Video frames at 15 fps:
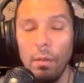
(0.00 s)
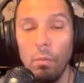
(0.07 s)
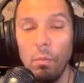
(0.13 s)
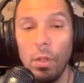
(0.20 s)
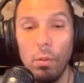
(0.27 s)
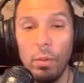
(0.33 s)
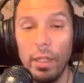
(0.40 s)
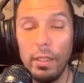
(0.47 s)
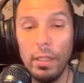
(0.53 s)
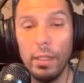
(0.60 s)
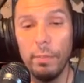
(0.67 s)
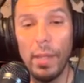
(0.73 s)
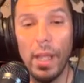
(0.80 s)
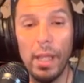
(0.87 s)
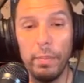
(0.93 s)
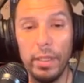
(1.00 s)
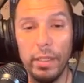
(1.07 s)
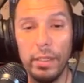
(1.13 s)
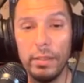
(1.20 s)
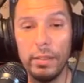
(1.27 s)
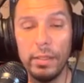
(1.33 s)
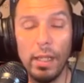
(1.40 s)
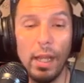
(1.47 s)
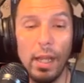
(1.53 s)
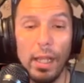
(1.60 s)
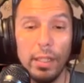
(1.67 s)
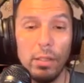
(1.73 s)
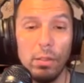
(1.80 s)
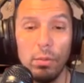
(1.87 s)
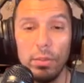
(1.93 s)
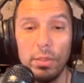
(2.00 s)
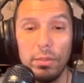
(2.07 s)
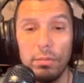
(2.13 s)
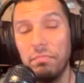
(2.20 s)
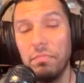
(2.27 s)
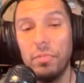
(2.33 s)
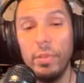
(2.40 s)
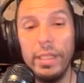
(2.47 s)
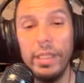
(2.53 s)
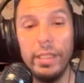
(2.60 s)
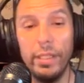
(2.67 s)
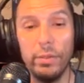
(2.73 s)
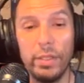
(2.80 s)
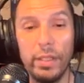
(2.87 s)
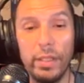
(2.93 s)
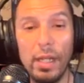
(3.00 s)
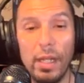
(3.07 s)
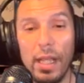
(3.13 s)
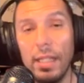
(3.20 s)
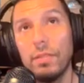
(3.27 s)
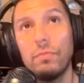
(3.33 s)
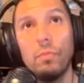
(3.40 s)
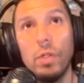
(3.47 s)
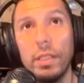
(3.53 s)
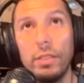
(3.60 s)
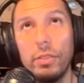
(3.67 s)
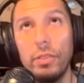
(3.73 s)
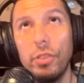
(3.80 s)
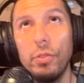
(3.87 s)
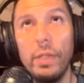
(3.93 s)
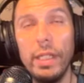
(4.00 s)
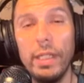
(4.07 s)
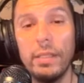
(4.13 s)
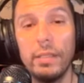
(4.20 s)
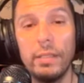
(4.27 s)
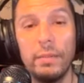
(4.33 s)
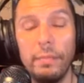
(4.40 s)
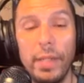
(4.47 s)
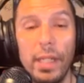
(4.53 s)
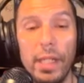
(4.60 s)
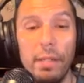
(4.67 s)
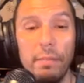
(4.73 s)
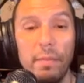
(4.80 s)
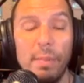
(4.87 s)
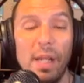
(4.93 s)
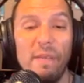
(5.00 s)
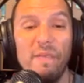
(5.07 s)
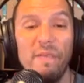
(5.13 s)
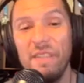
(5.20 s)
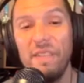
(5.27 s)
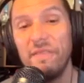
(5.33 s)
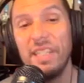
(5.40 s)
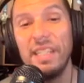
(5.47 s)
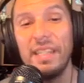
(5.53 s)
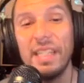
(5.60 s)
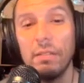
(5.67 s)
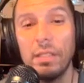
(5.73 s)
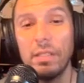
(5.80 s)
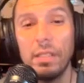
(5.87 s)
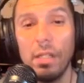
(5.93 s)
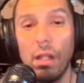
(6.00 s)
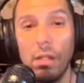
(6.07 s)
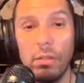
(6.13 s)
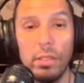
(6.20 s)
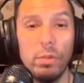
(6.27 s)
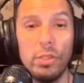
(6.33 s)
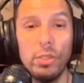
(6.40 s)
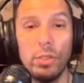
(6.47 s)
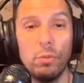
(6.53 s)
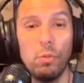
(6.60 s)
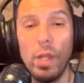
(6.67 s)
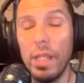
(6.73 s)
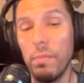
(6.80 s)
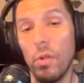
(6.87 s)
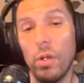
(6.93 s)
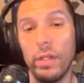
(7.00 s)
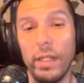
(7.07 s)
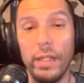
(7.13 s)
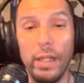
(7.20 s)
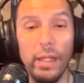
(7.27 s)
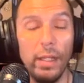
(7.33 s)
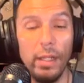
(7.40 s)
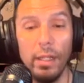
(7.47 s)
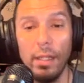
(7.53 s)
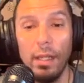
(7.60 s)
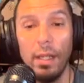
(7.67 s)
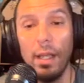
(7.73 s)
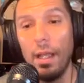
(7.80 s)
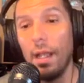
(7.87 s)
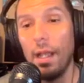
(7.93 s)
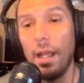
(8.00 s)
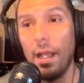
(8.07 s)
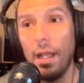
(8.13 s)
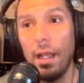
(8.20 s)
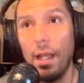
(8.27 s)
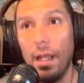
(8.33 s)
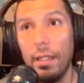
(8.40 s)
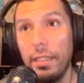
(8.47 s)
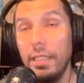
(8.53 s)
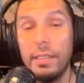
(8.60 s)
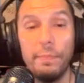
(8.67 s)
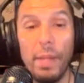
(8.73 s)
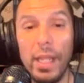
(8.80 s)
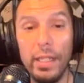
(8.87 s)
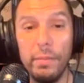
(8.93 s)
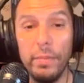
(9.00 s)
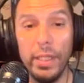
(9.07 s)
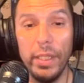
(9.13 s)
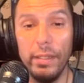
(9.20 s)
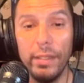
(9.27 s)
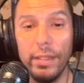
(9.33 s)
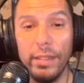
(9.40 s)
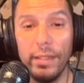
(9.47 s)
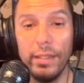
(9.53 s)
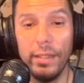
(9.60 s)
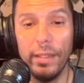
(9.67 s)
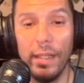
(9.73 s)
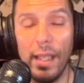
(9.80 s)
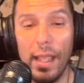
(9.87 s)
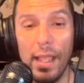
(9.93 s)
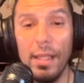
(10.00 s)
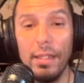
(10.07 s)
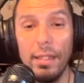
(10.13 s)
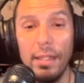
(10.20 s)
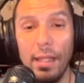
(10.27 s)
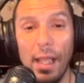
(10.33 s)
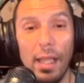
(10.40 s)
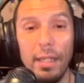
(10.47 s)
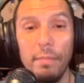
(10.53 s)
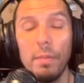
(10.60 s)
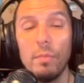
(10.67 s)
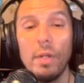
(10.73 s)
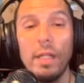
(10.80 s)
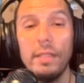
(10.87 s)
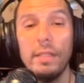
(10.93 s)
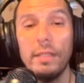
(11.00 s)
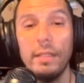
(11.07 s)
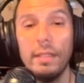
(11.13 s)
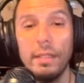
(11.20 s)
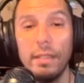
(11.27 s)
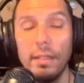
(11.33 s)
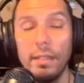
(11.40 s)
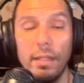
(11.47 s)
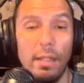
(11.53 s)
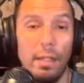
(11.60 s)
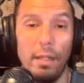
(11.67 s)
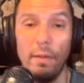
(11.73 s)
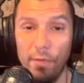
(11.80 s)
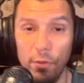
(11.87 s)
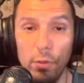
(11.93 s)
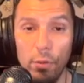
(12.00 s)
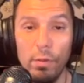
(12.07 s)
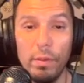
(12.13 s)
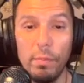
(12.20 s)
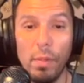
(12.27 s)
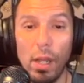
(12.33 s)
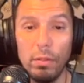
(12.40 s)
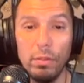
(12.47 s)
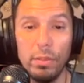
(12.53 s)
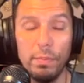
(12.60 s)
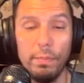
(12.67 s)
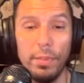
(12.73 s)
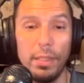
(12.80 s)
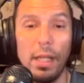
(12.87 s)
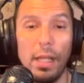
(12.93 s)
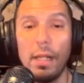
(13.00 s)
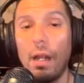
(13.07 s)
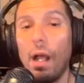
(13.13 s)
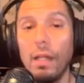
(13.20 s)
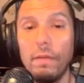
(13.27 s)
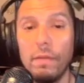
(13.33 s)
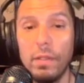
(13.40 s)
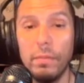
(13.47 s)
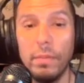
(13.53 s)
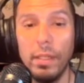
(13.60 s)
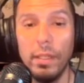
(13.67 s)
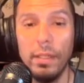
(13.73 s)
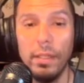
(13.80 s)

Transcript: Well, what ended up happening is I closed 3 deals in the last, 2 weeks, made him about $15,000, which is way more than he's paid me. And I didn't memorize a few of the models, but not all of them.